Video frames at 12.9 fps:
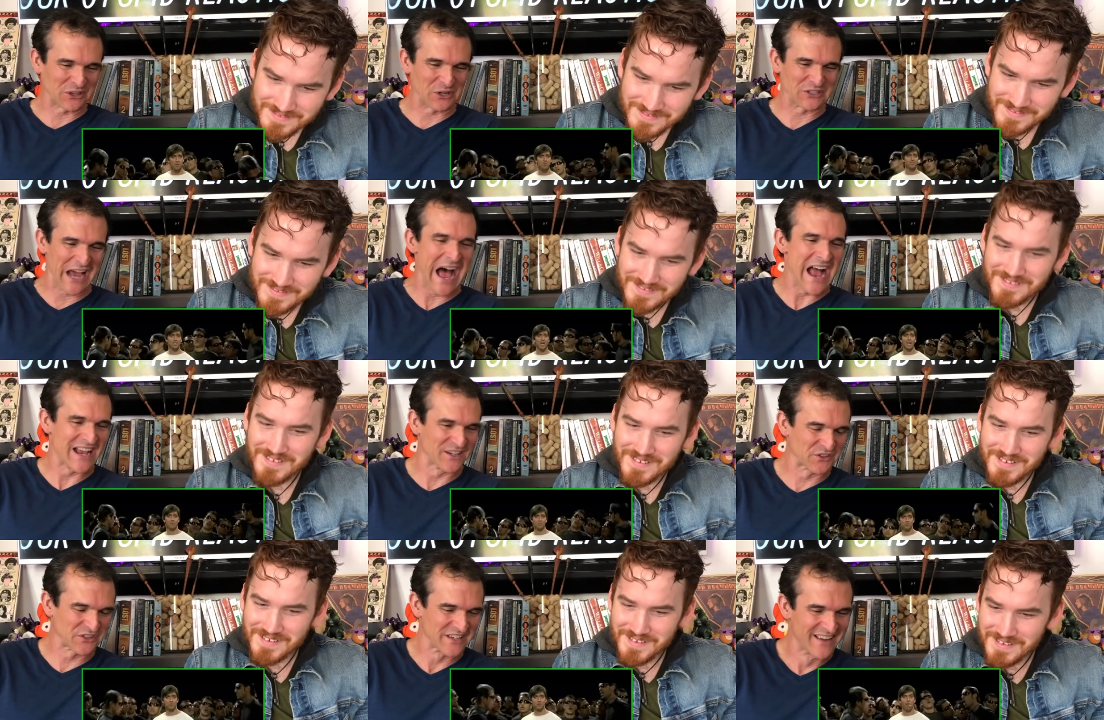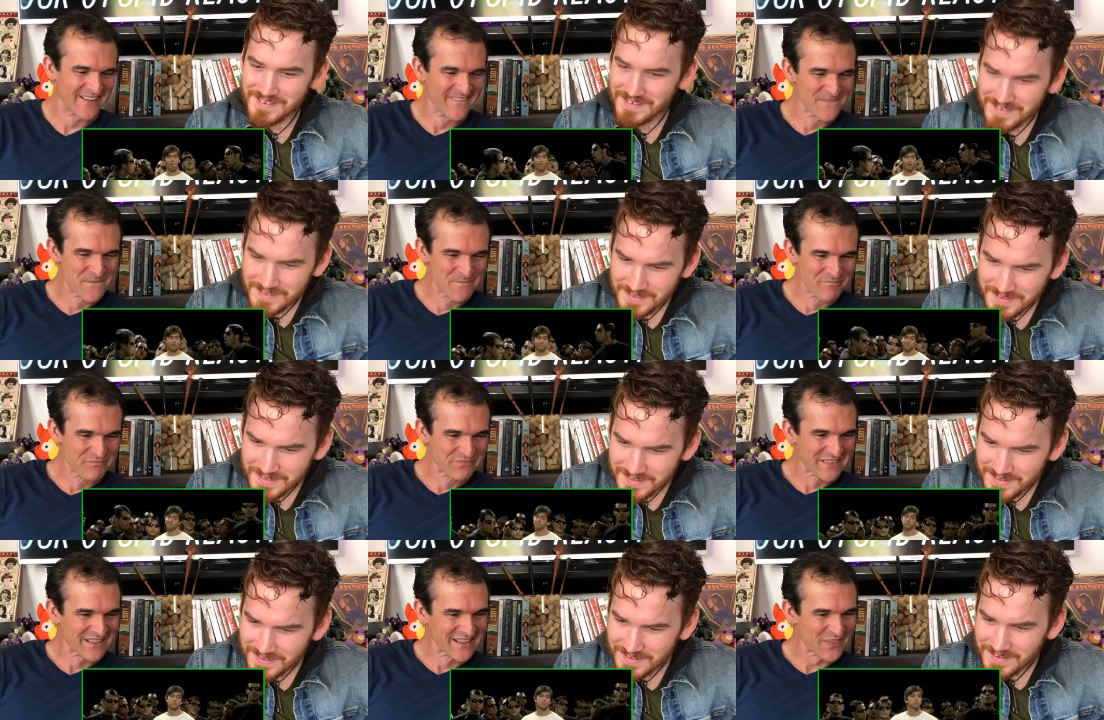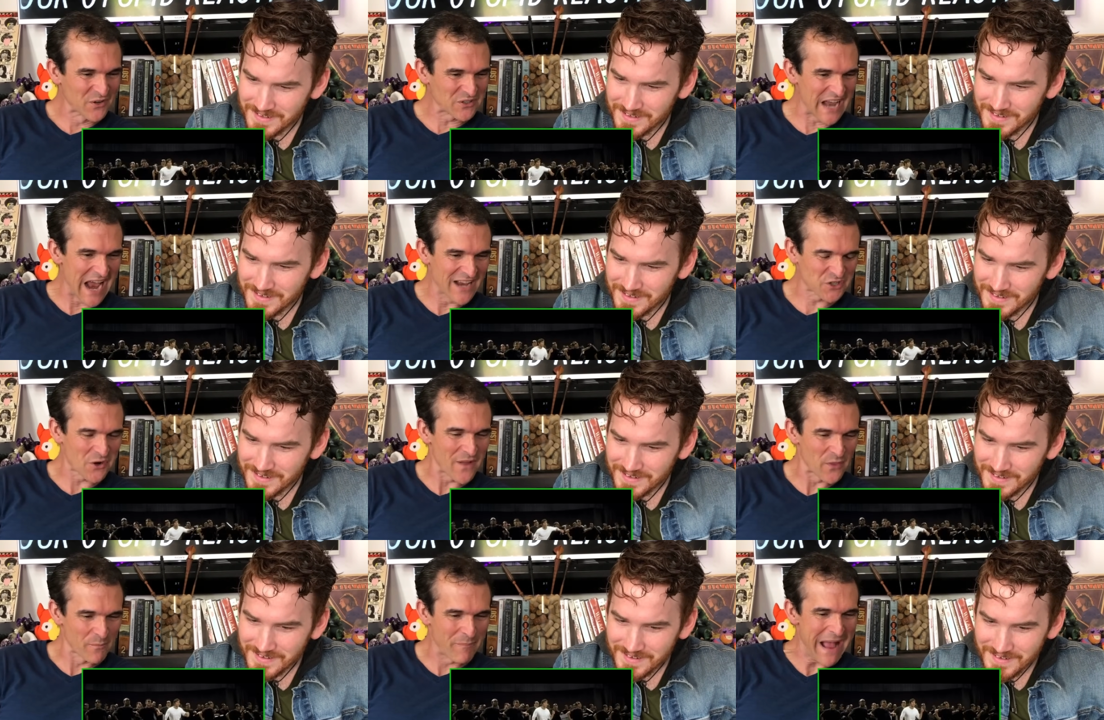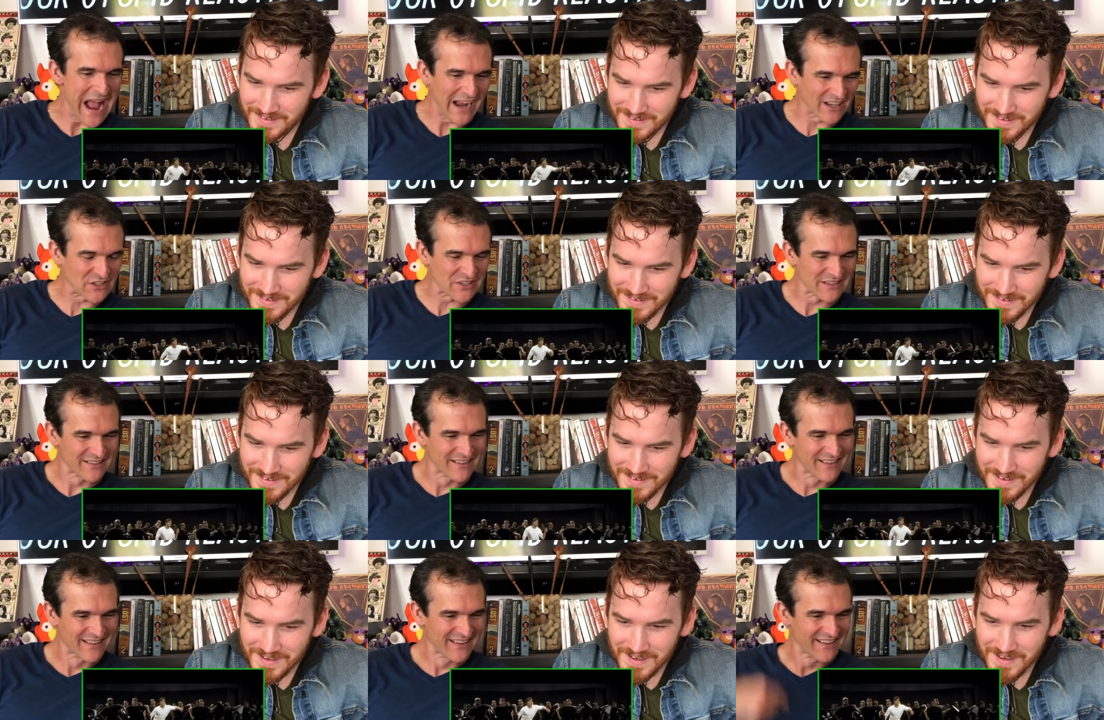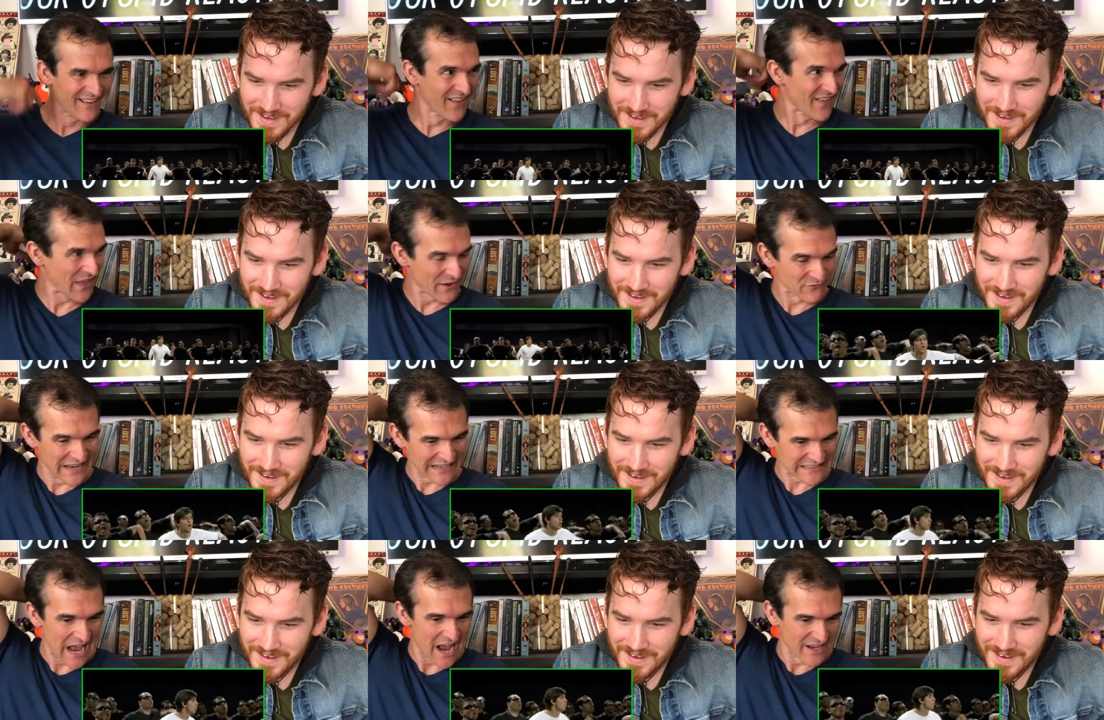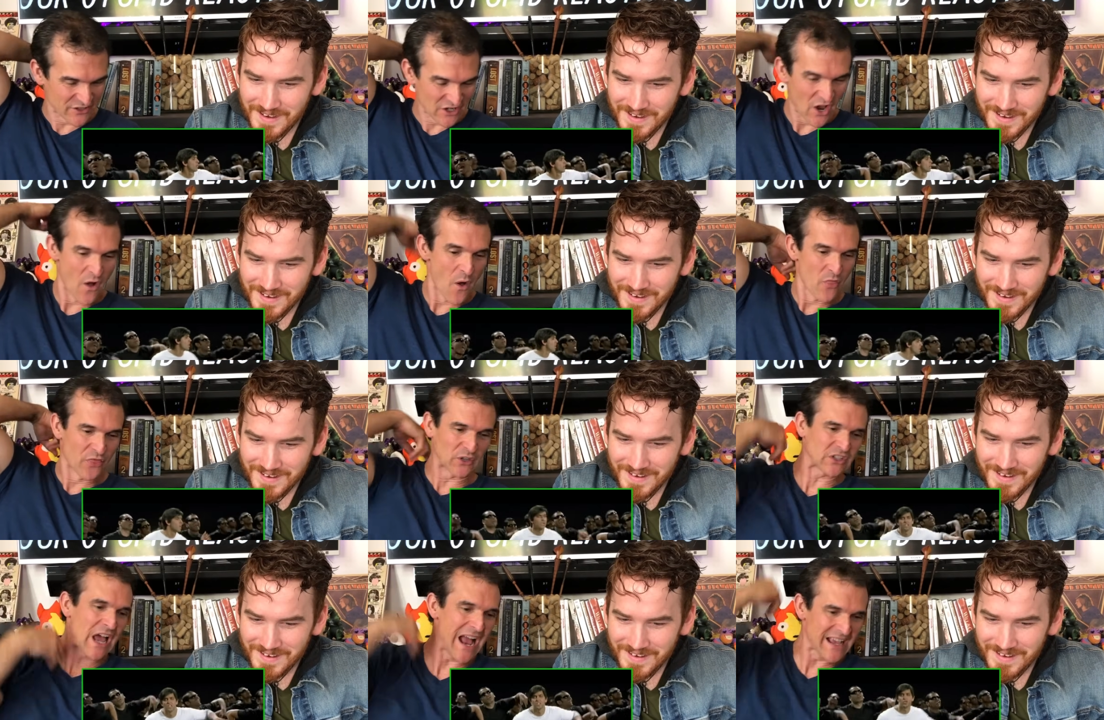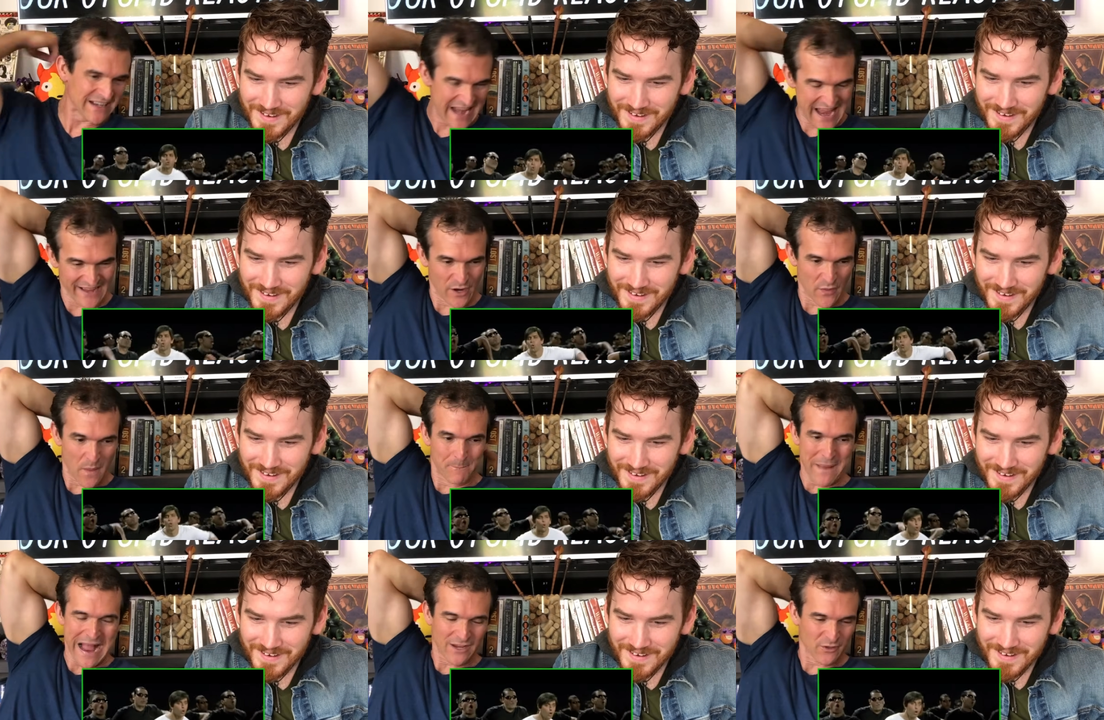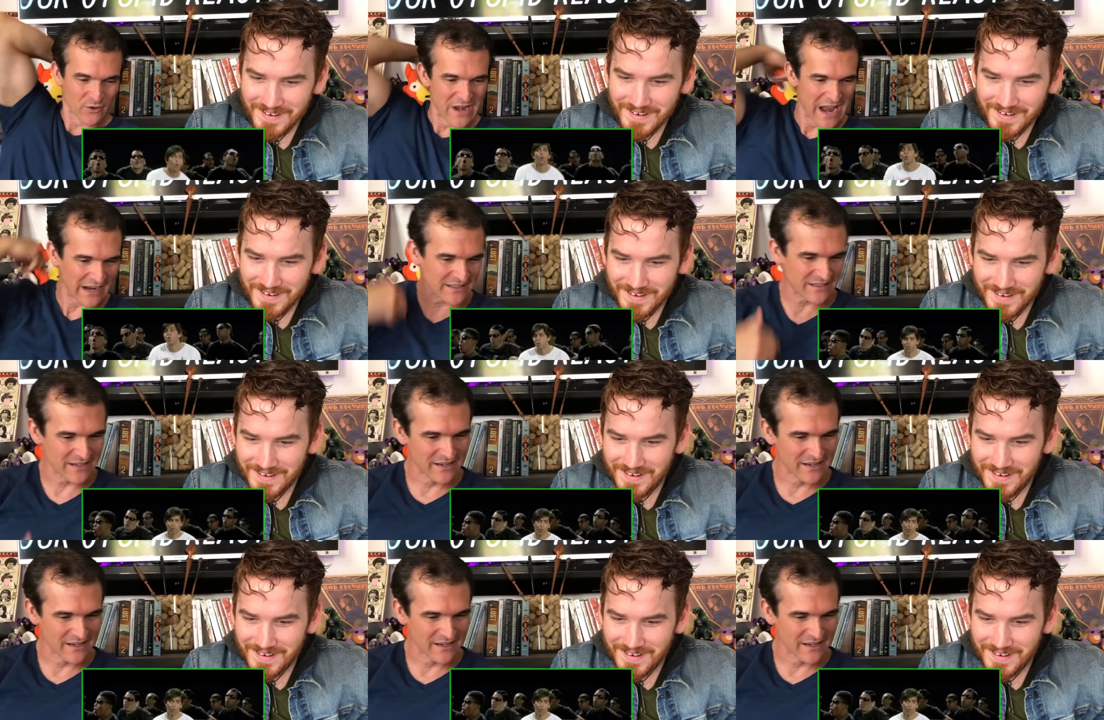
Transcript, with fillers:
Speaker 1: their ties. Their ties are on their backs. They have neckties. They're tied and hanging on the back of their neck.